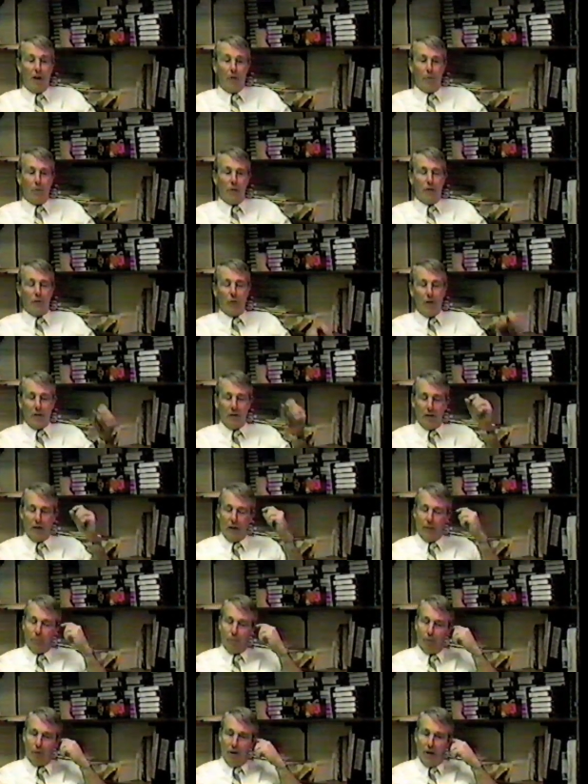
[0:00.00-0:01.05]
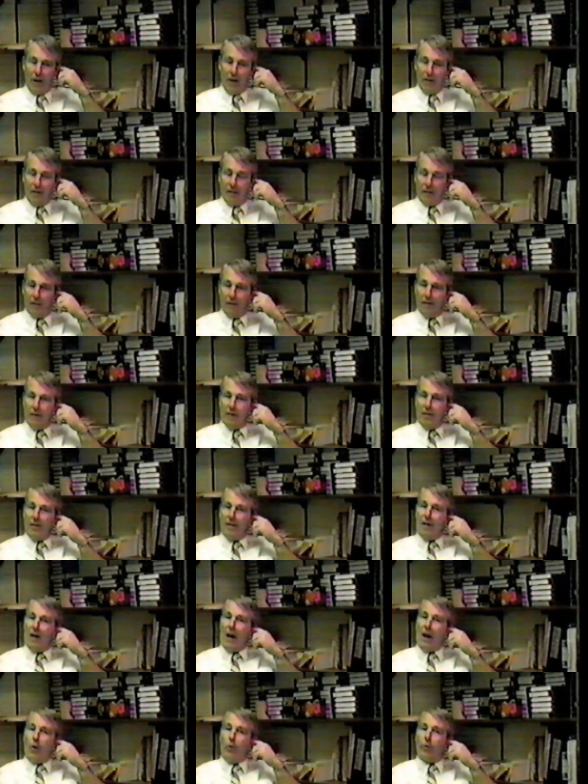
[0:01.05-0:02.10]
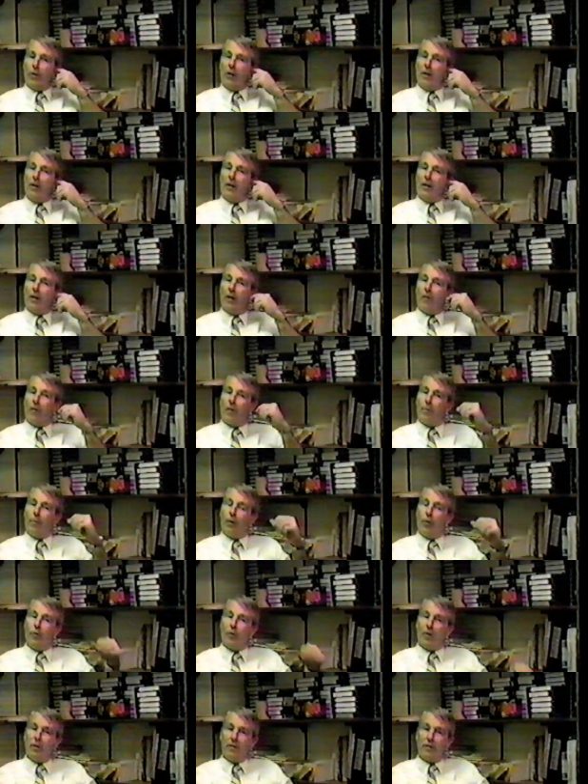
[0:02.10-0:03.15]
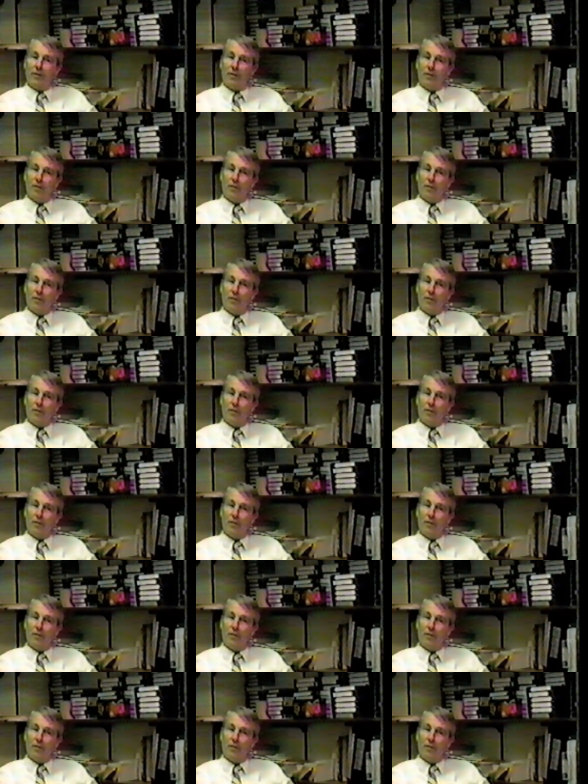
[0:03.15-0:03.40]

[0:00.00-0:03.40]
We try to take pride in out-hitting our opponents.